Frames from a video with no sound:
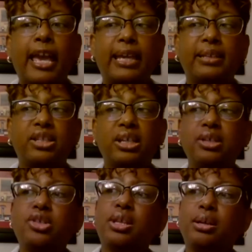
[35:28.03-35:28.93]
and
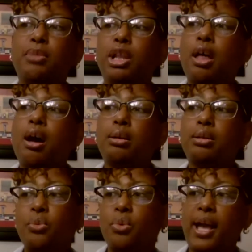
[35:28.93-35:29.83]
teach them
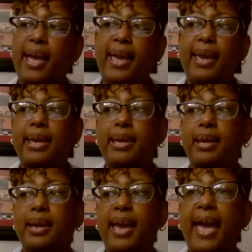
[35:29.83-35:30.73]
along the way
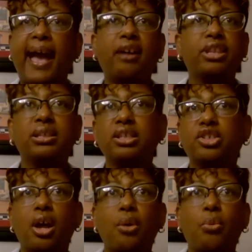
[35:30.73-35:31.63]
how this
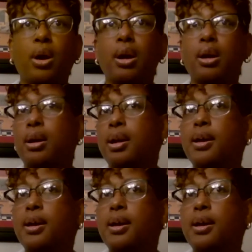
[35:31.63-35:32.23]
is going to work.